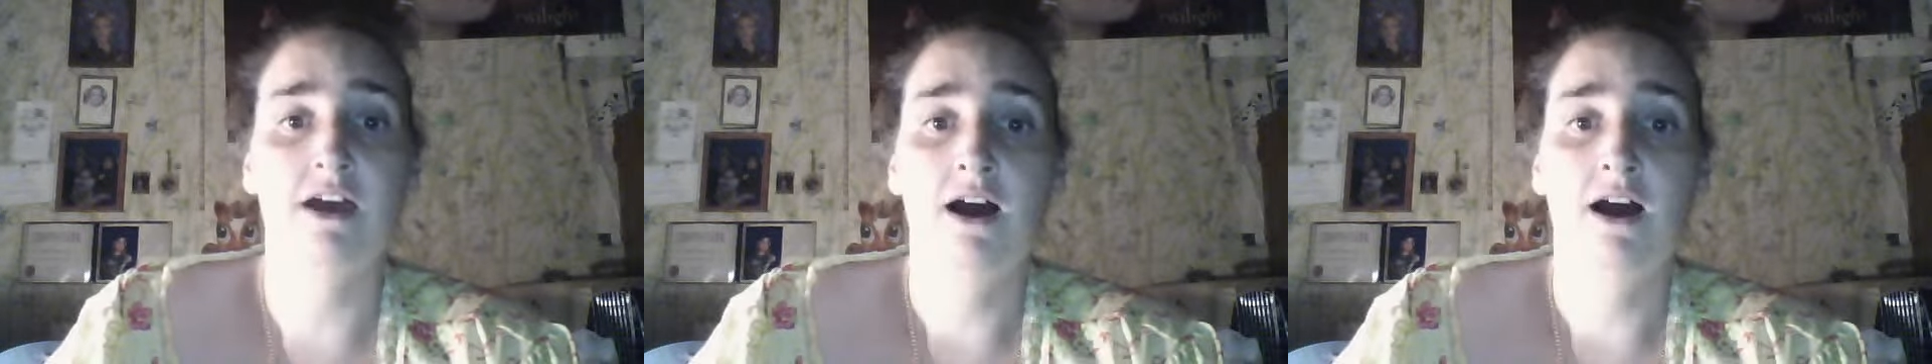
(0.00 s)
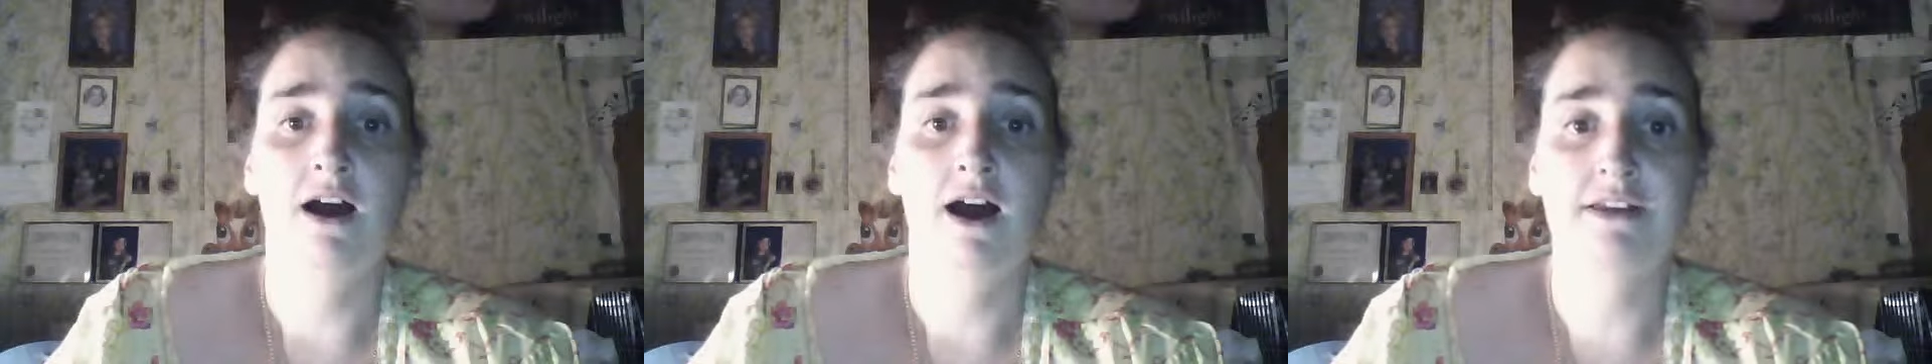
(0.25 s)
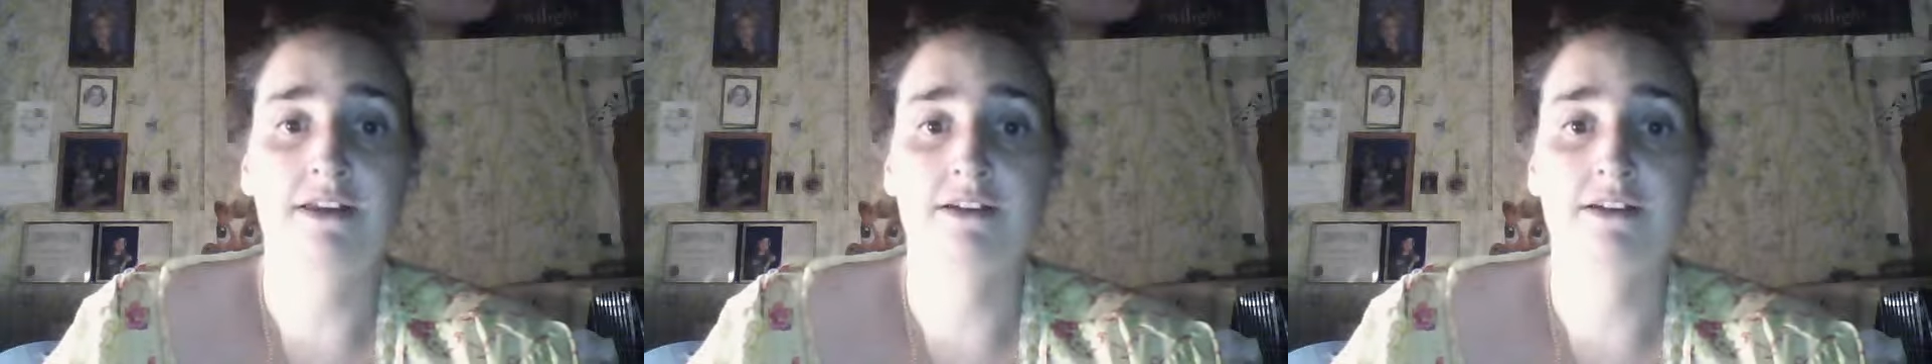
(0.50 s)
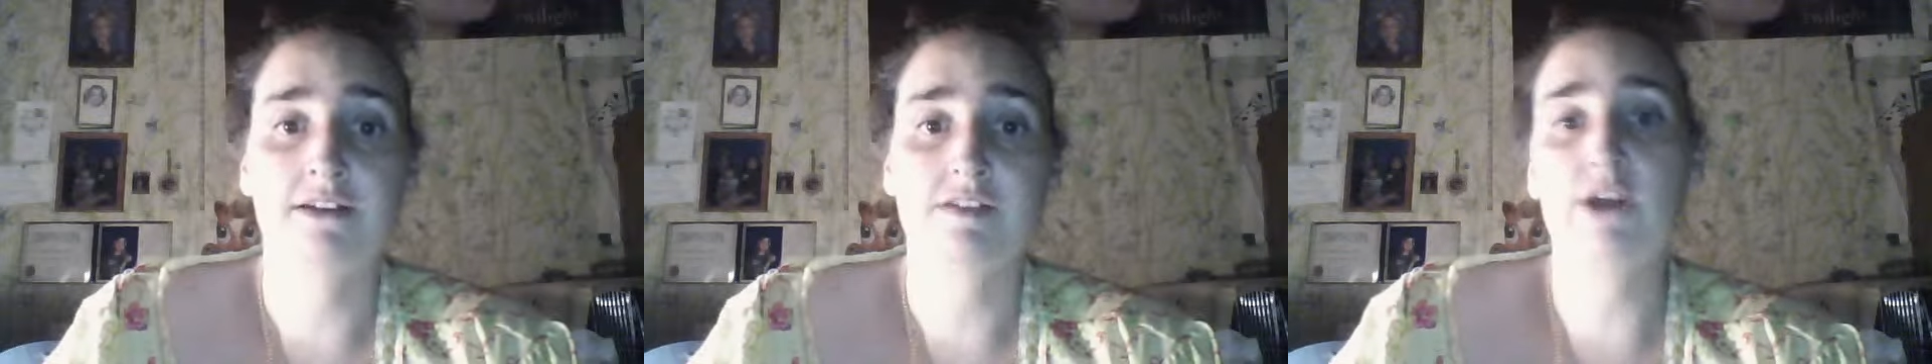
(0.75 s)
I can
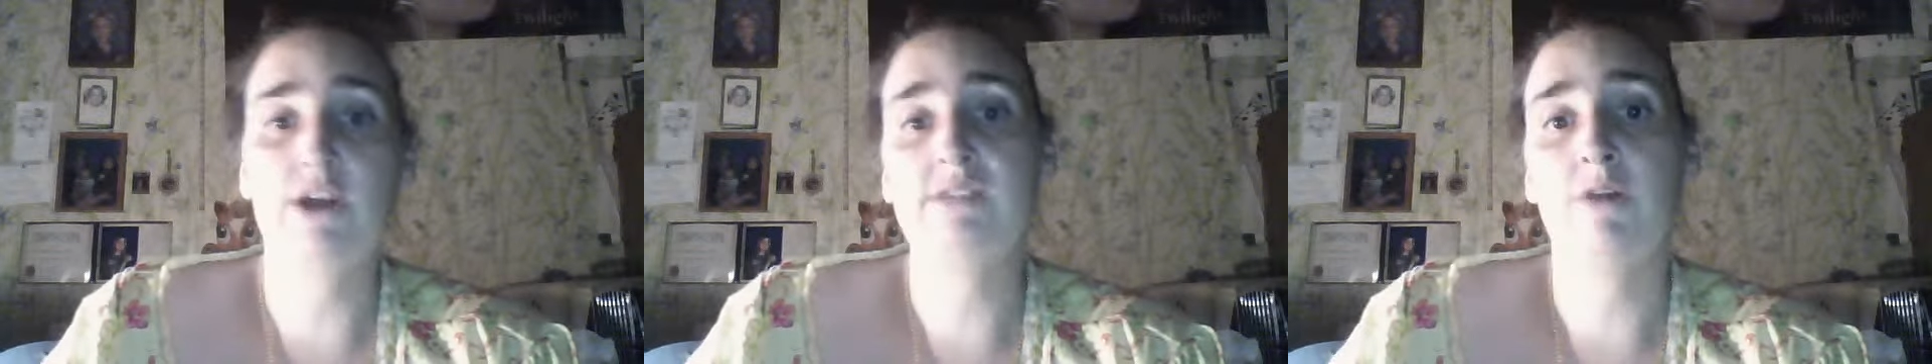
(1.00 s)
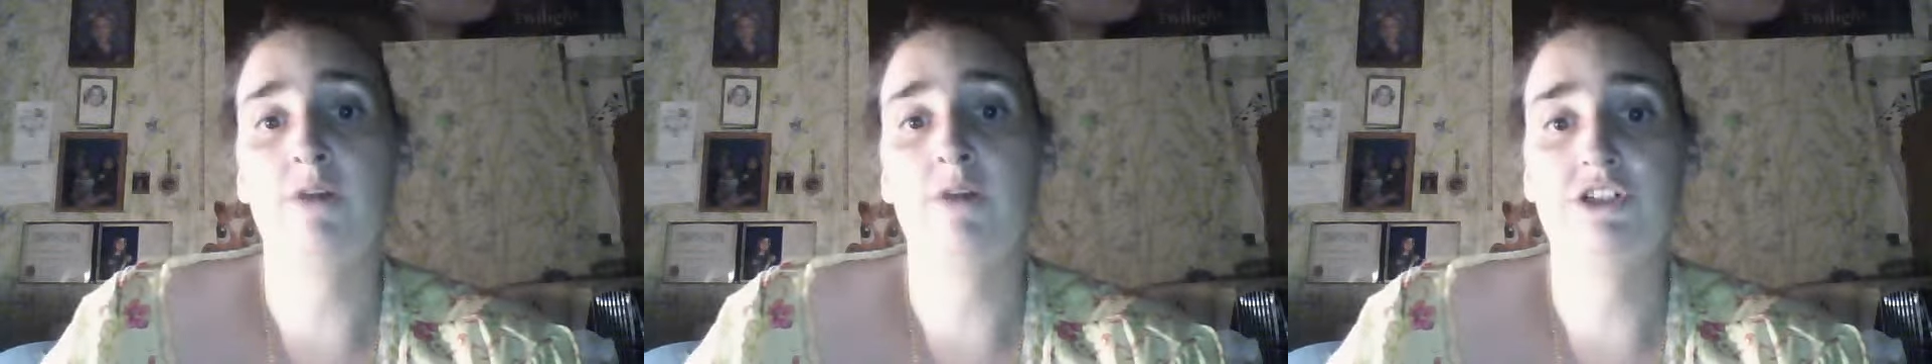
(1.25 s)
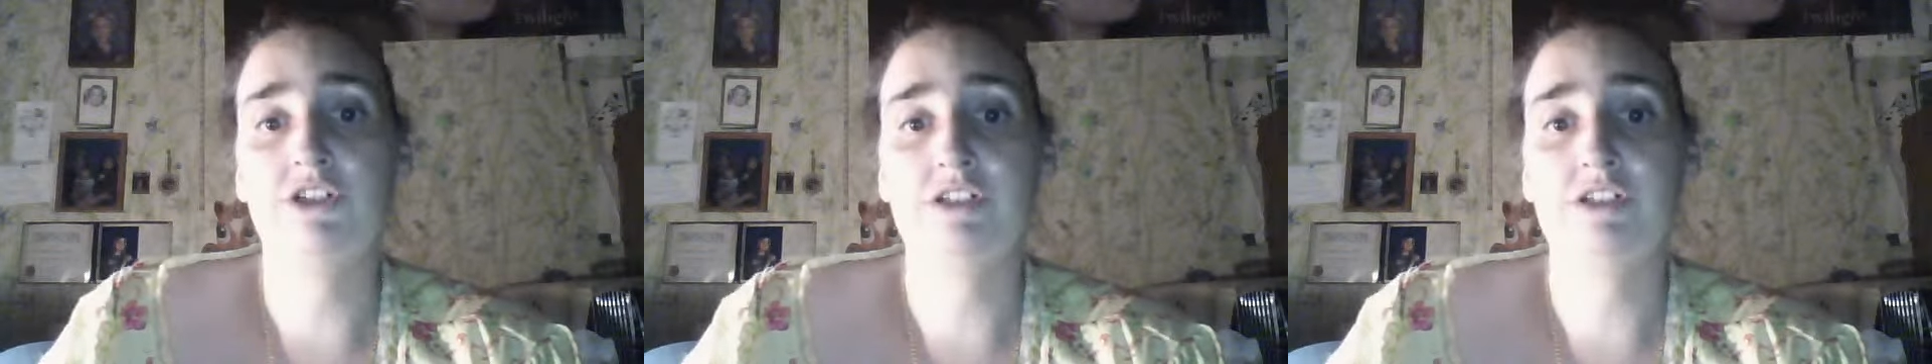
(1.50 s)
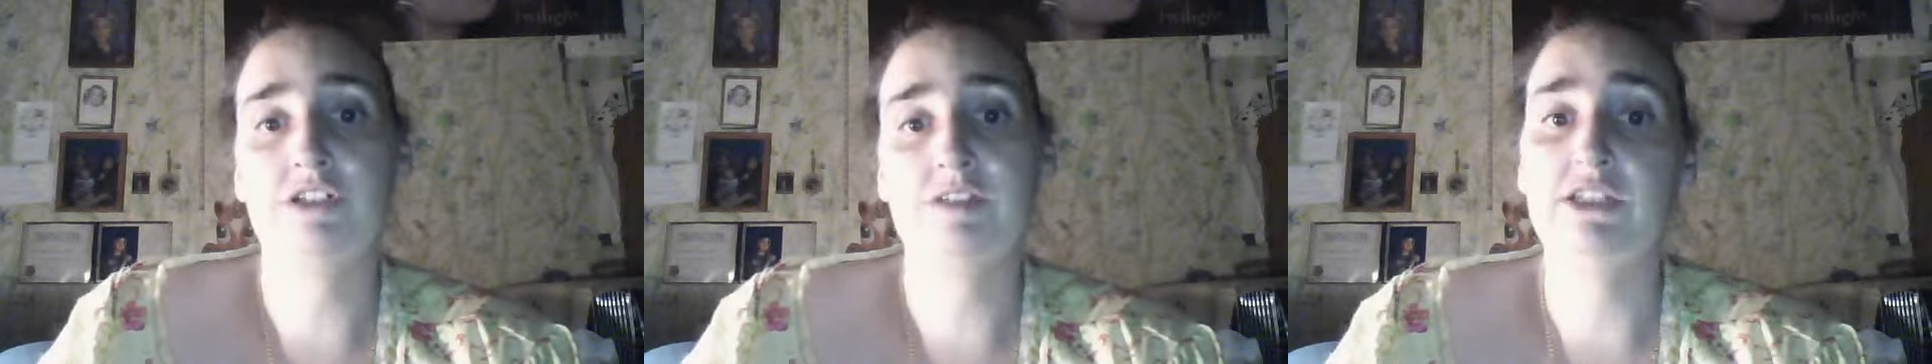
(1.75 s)
express my
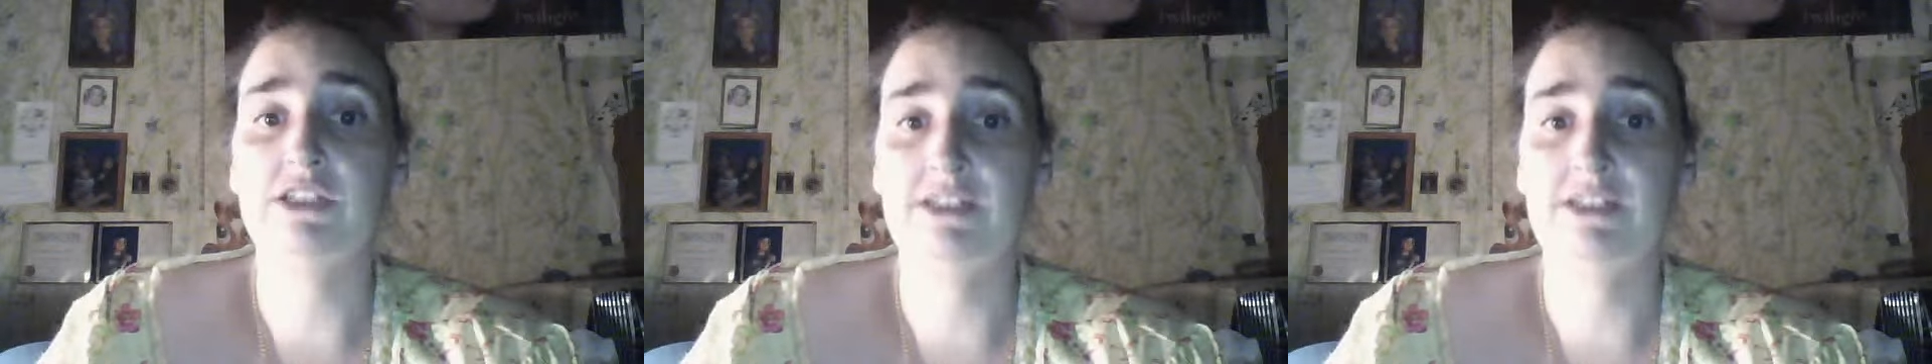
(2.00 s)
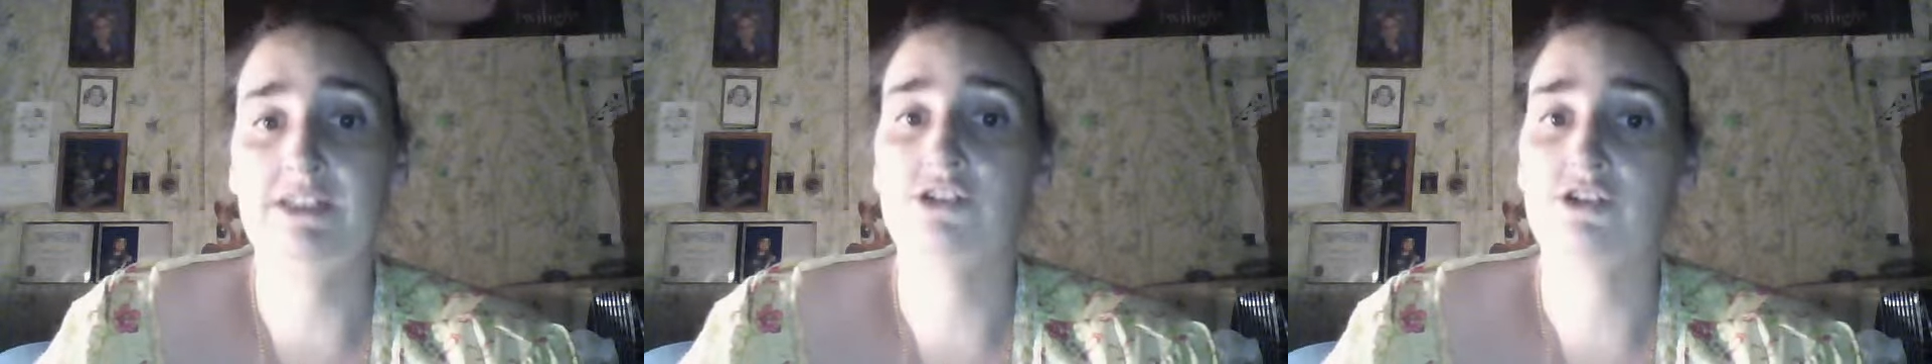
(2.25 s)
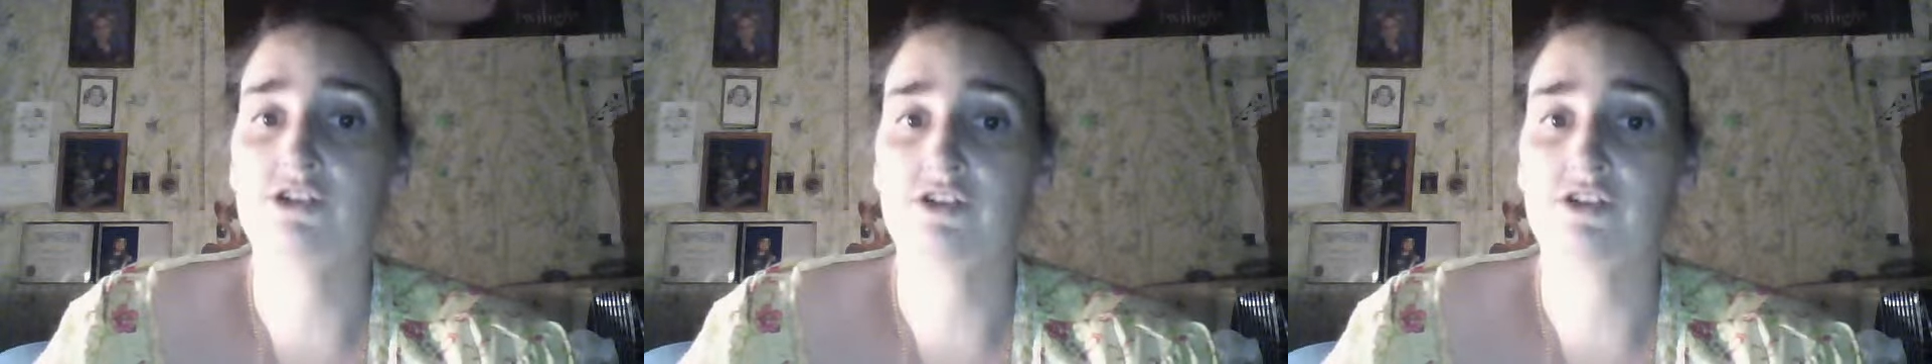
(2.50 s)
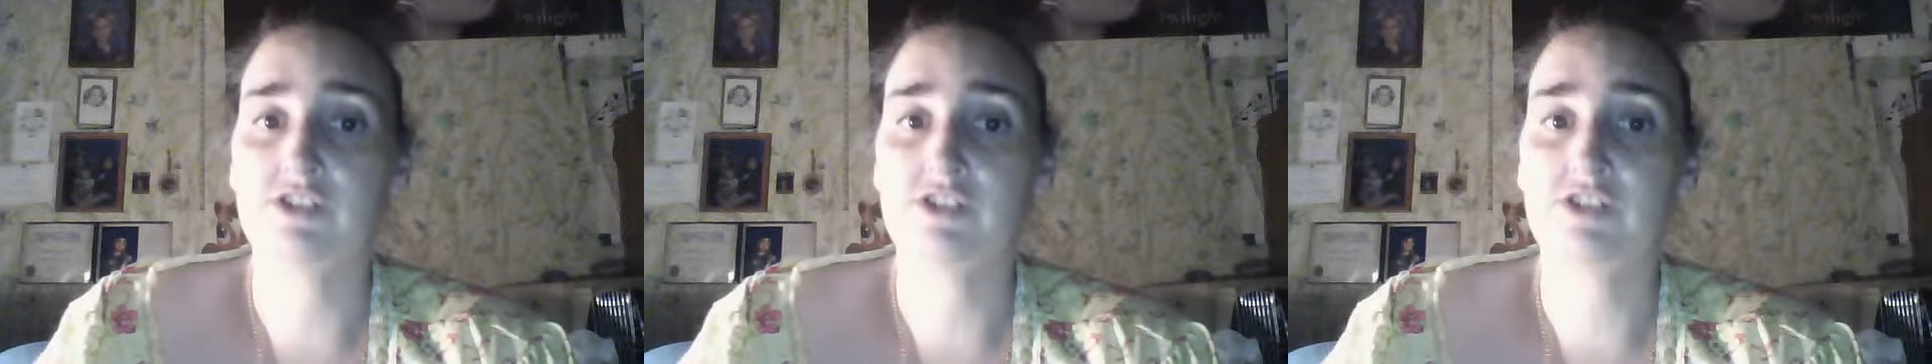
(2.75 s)
wishes, but teenagers are
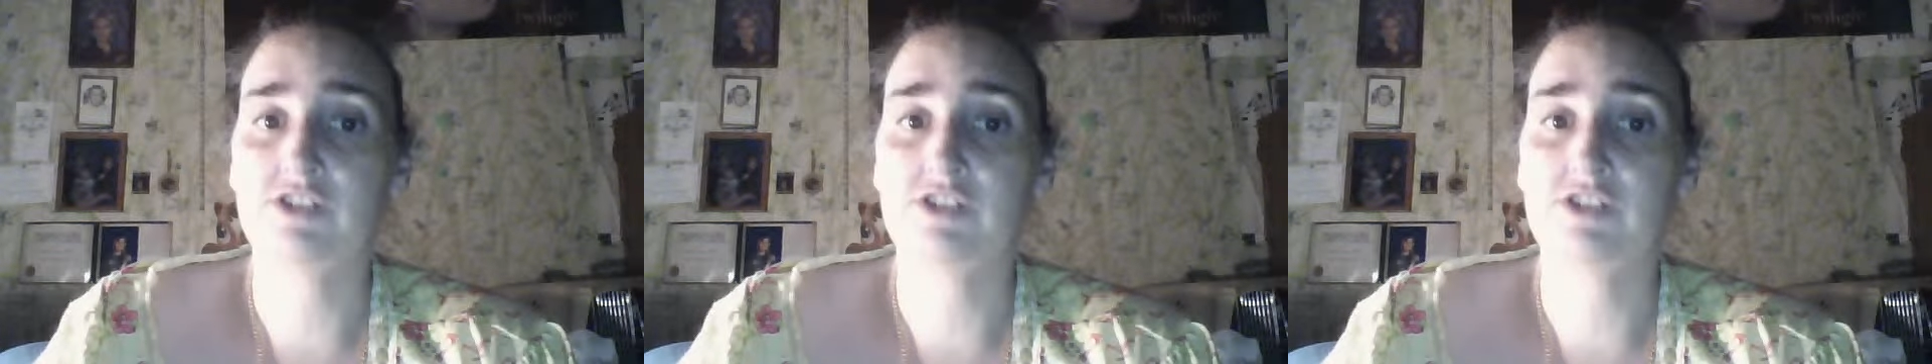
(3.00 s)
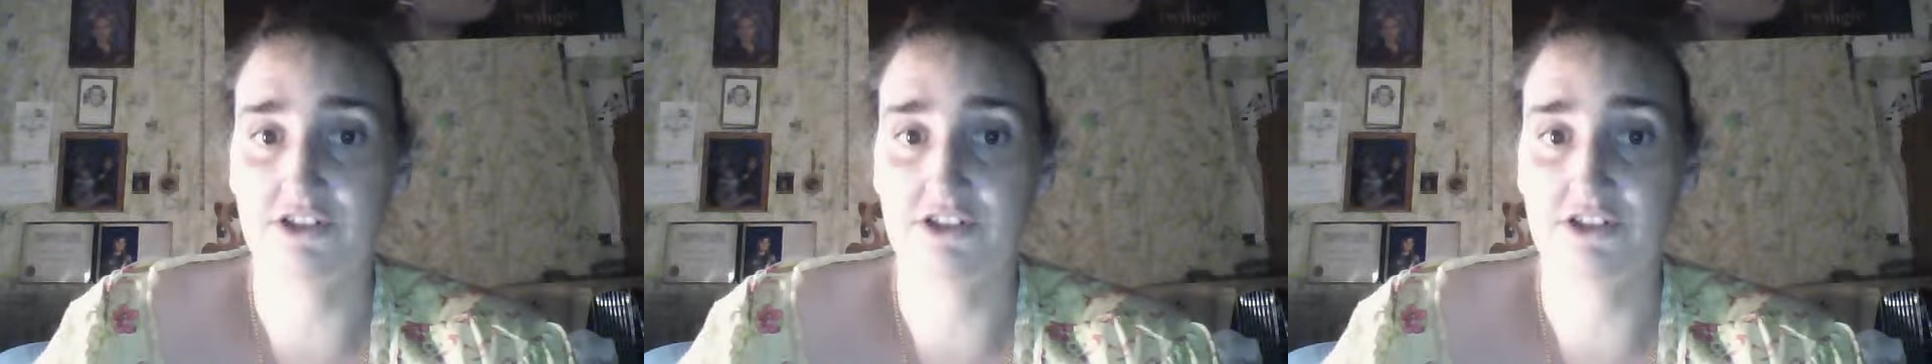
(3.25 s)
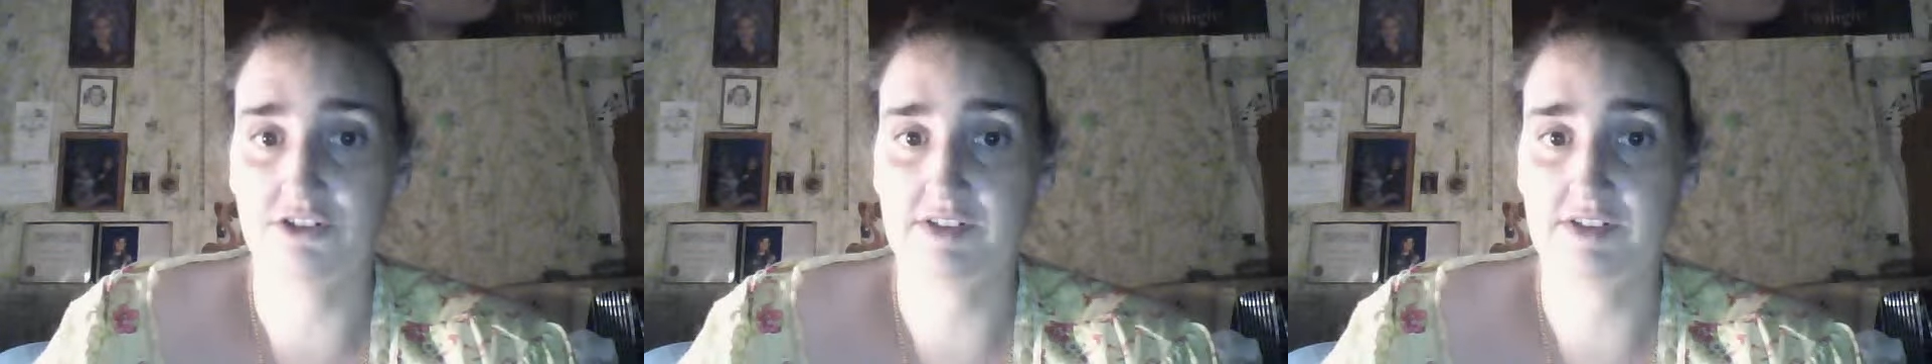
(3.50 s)
still teenagers,